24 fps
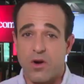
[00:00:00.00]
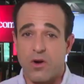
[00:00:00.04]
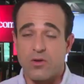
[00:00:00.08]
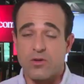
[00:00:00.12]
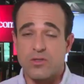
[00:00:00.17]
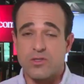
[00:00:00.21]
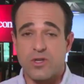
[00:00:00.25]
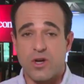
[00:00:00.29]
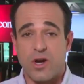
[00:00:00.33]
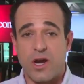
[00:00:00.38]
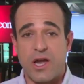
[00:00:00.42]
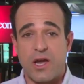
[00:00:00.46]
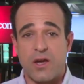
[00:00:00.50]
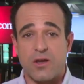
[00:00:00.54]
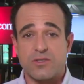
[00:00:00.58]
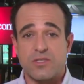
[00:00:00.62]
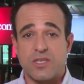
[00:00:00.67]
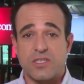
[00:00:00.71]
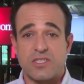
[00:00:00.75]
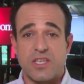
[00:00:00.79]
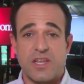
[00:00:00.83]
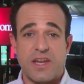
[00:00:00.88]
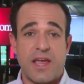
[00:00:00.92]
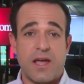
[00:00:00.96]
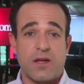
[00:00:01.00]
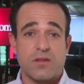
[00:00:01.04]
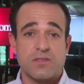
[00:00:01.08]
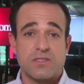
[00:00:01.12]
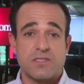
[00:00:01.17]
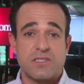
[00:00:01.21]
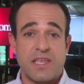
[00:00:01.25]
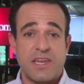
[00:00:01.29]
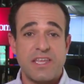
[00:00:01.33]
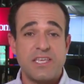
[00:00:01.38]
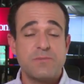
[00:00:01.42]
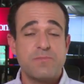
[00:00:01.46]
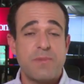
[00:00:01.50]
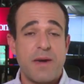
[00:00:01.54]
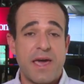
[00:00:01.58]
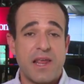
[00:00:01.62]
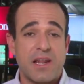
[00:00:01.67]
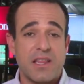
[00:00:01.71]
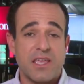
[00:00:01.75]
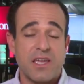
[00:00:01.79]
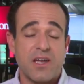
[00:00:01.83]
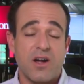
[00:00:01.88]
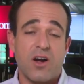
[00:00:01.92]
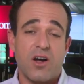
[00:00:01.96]
Oosterhuis has announced that he's
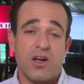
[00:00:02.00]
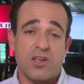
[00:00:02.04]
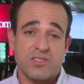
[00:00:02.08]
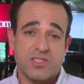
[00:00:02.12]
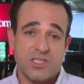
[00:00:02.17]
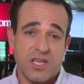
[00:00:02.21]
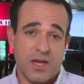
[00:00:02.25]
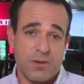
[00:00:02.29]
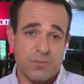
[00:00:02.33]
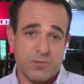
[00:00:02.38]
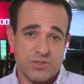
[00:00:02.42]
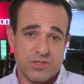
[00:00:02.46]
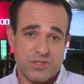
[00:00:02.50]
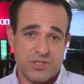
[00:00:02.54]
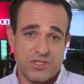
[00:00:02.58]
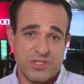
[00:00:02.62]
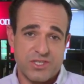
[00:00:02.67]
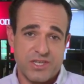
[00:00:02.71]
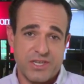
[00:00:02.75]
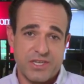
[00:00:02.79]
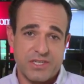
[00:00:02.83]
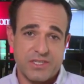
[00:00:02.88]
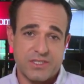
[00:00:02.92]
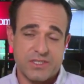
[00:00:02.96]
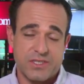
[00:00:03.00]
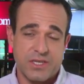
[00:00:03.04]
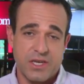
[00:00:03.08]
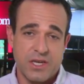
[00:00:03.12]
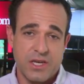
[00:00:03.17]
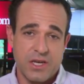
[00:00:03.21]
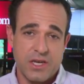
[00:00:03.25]
battling Alzheimer's disease.